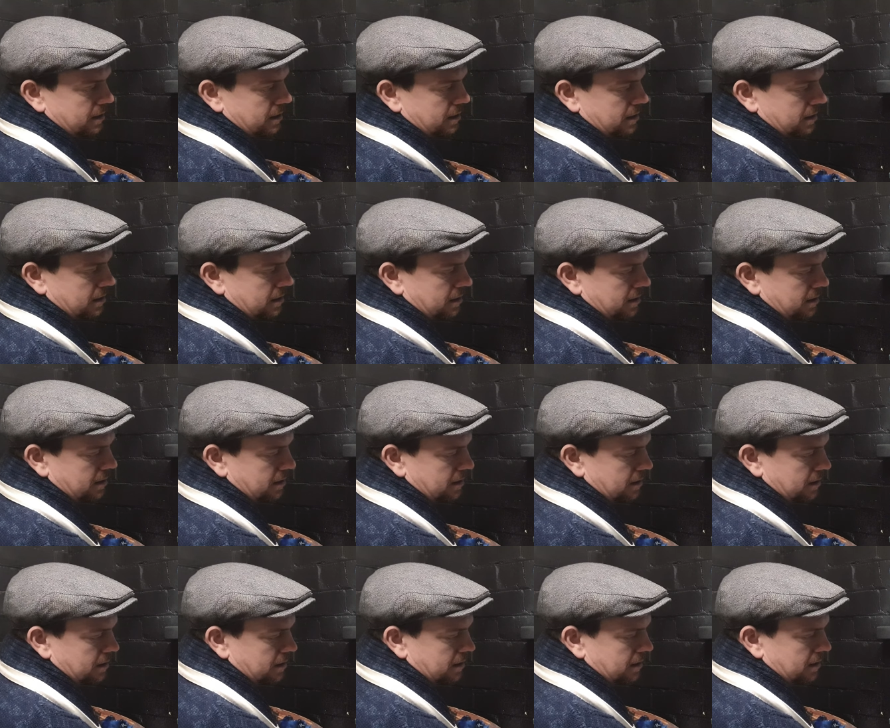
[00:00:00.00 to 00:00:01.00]

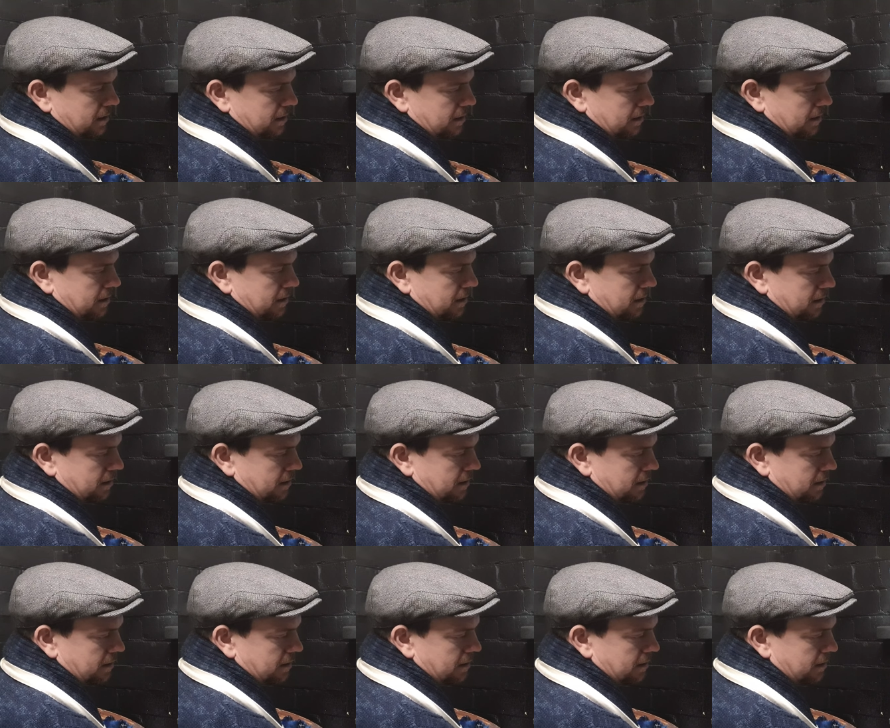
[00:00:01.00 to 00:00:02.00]

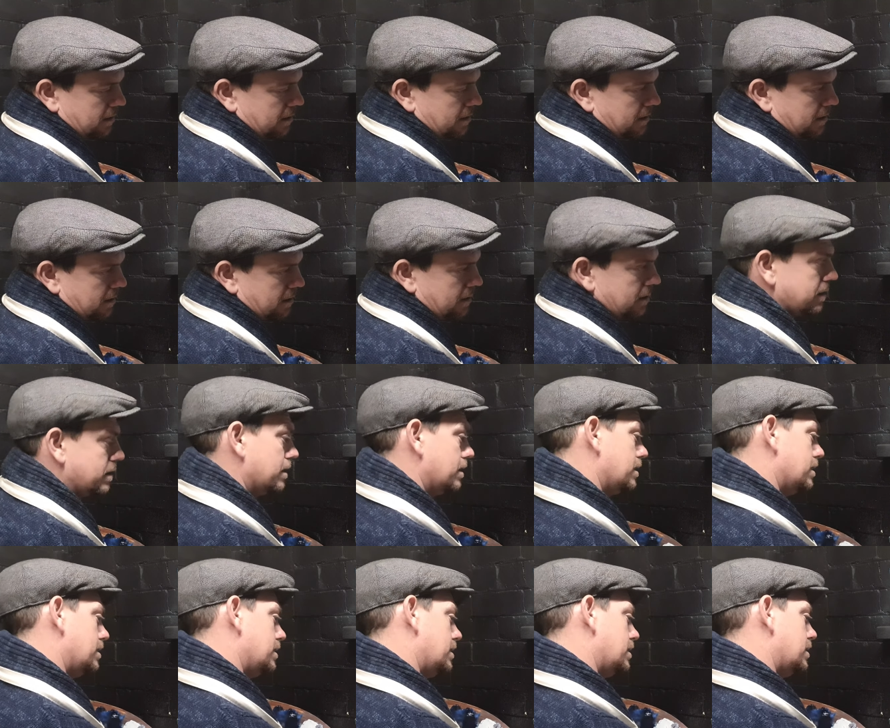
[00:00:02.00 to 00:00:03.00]

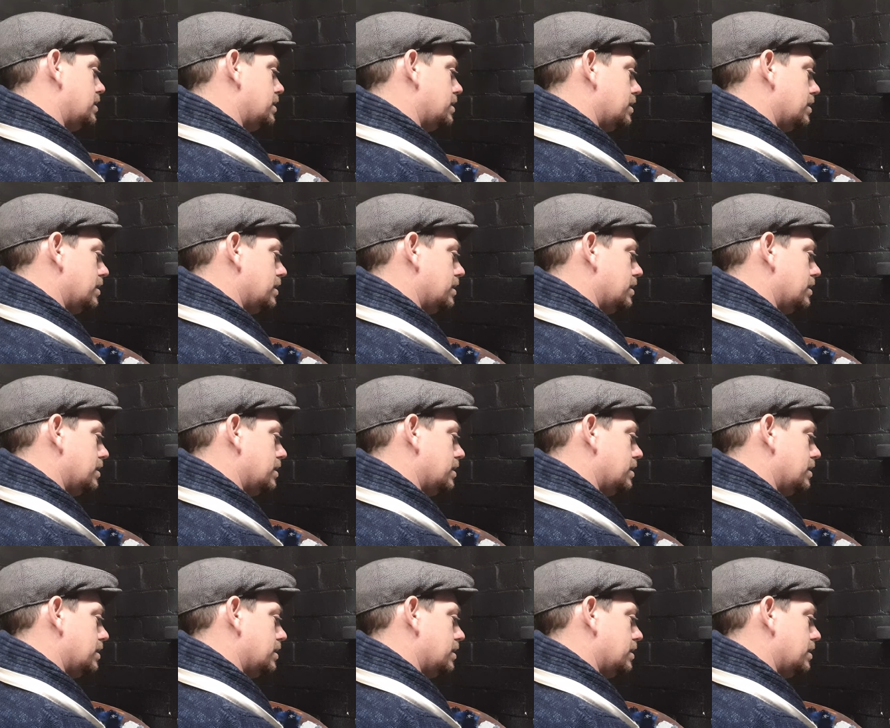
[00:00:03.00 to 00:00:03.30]
No one is speaking in this clip.